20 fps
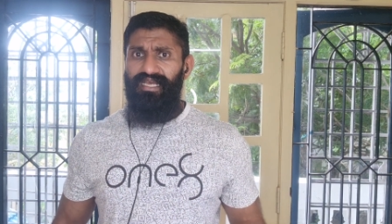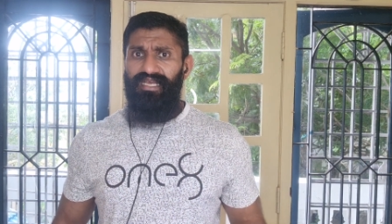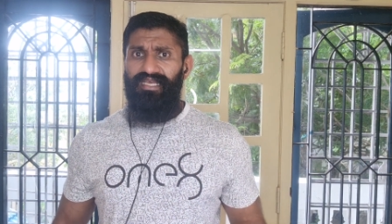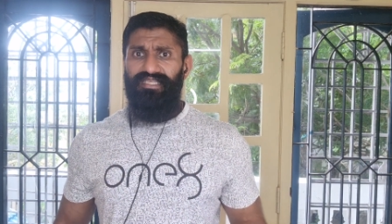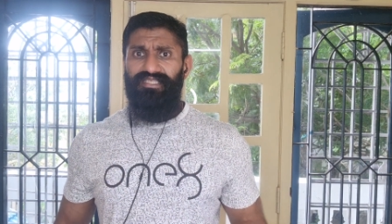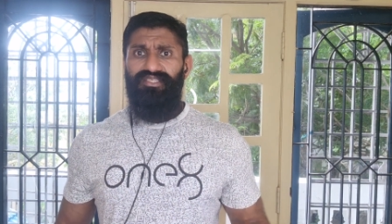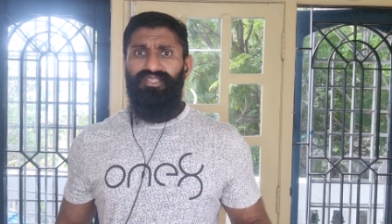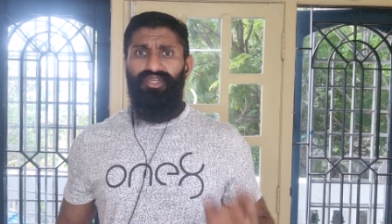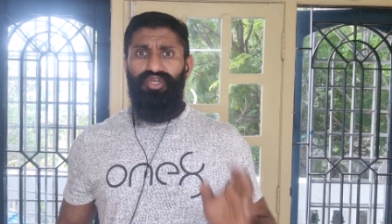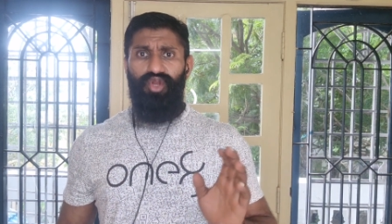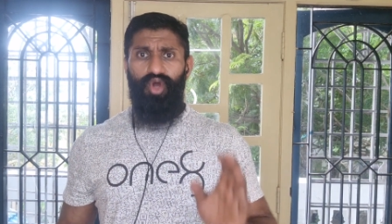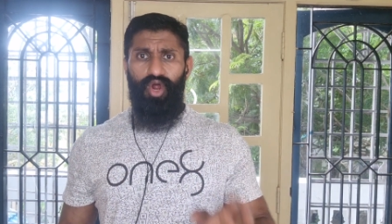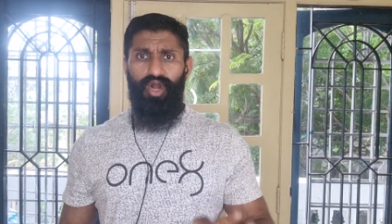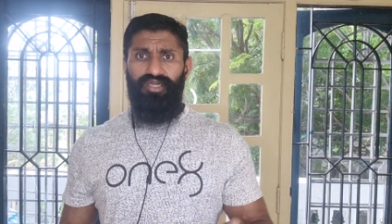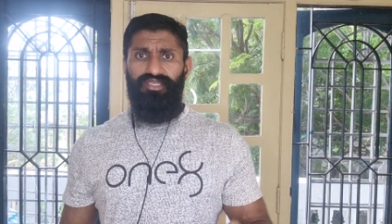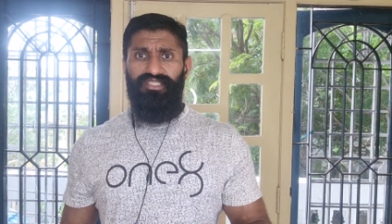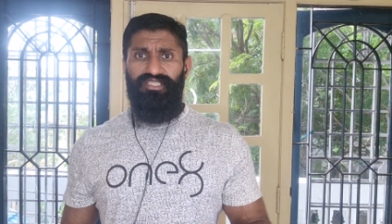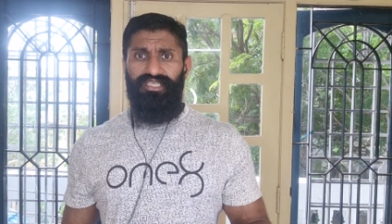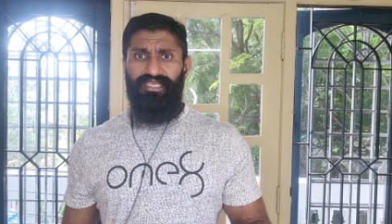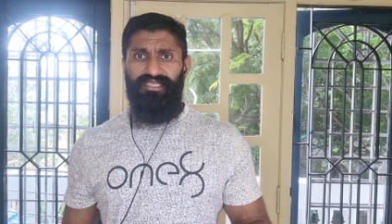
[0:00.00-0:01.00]
is
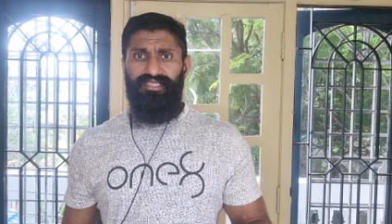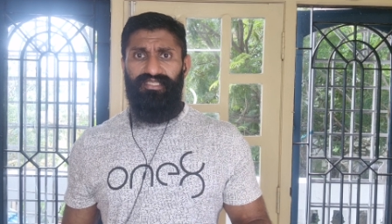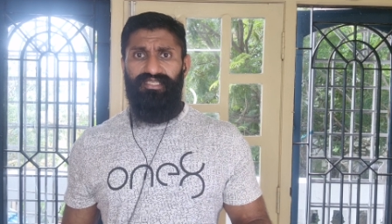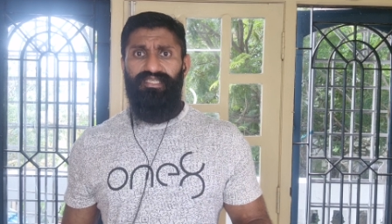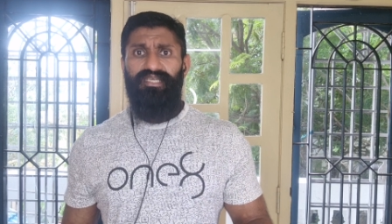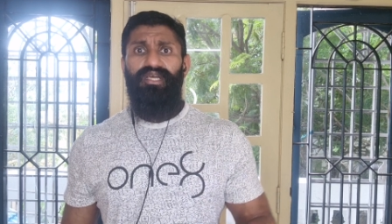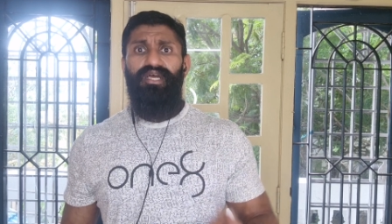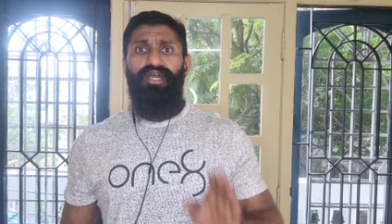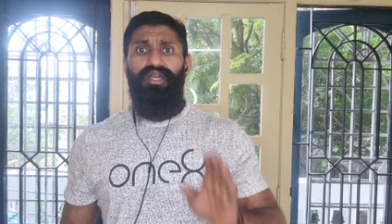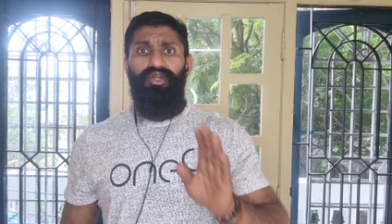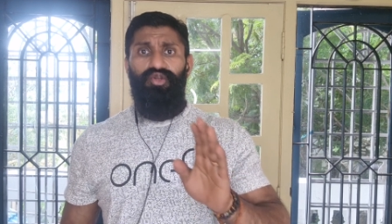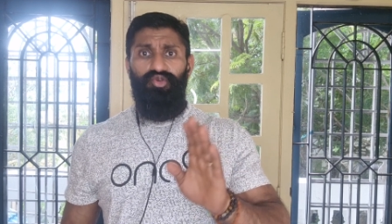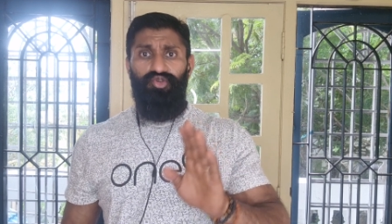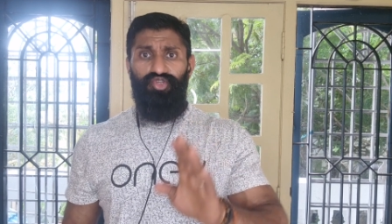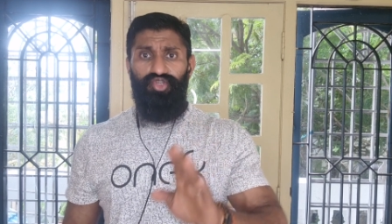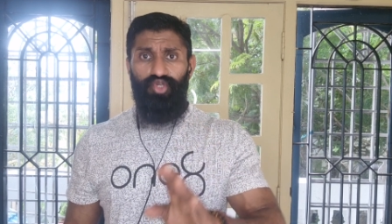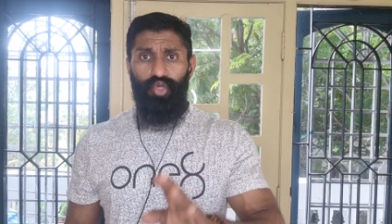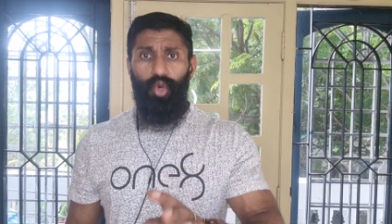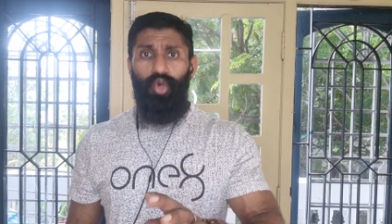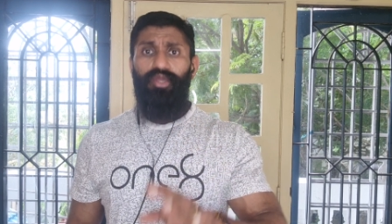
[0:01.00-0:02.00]
not just to
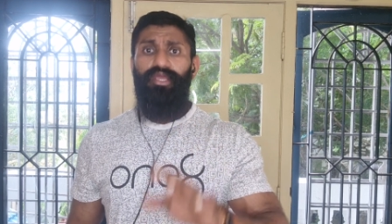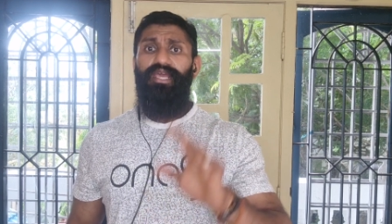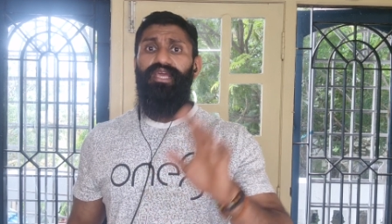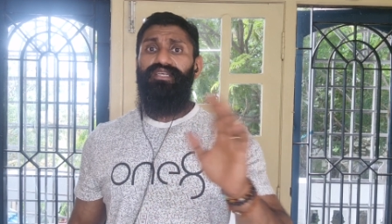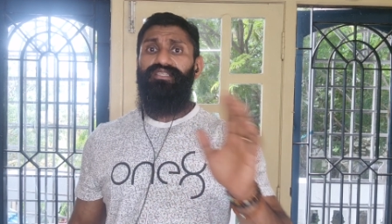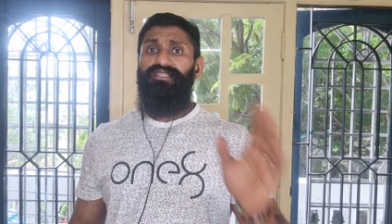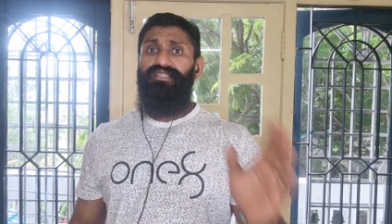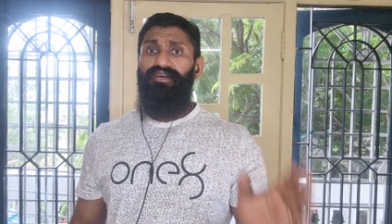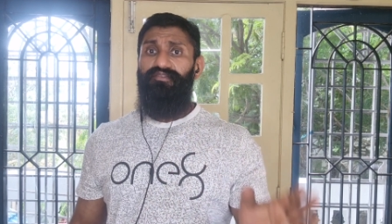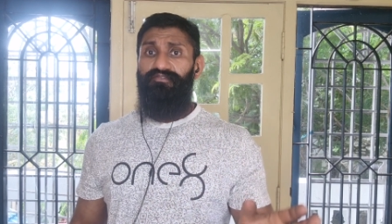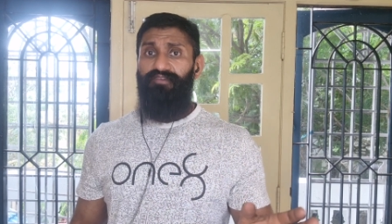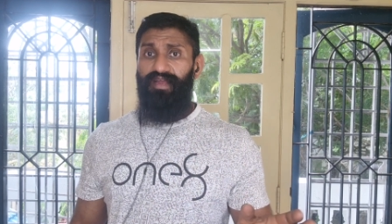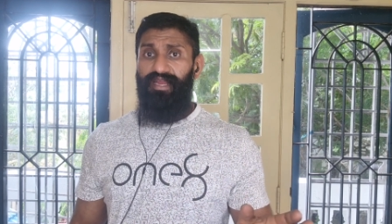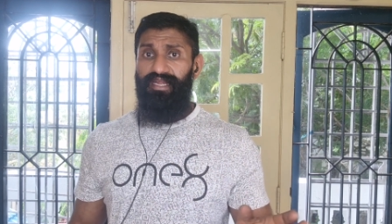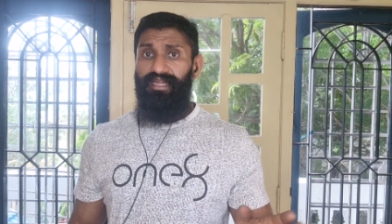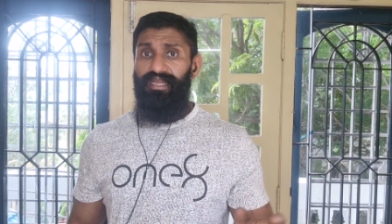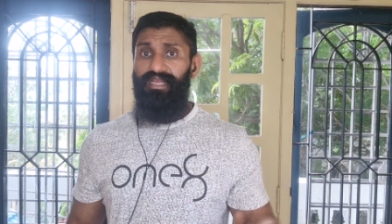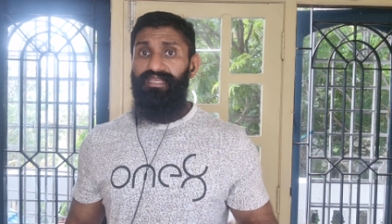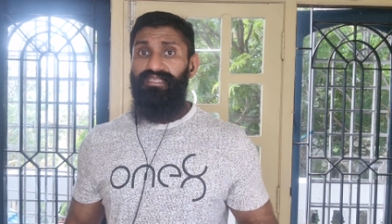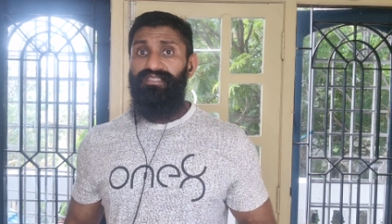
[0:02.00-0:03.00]
showcase the
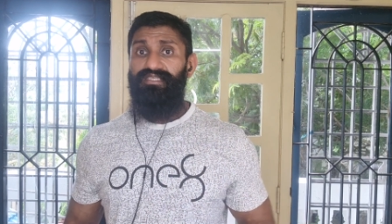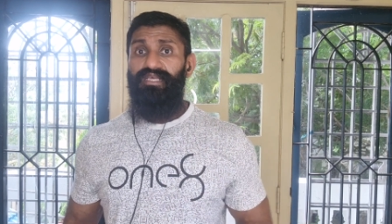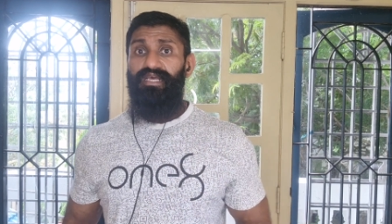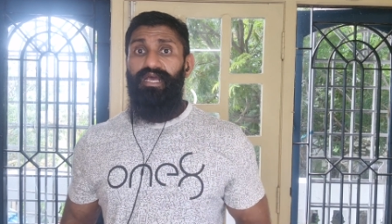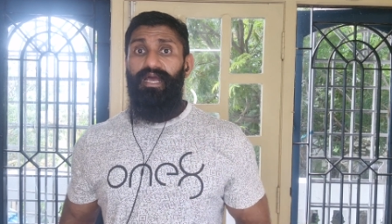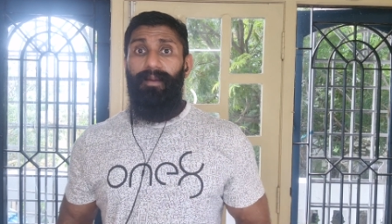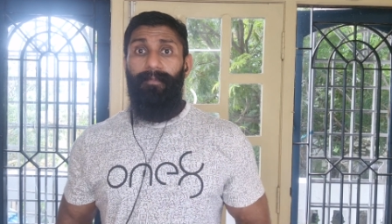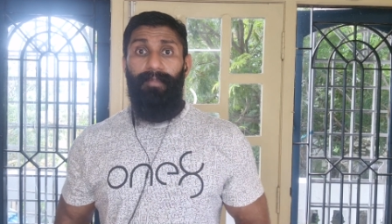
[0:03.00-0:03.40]
findings,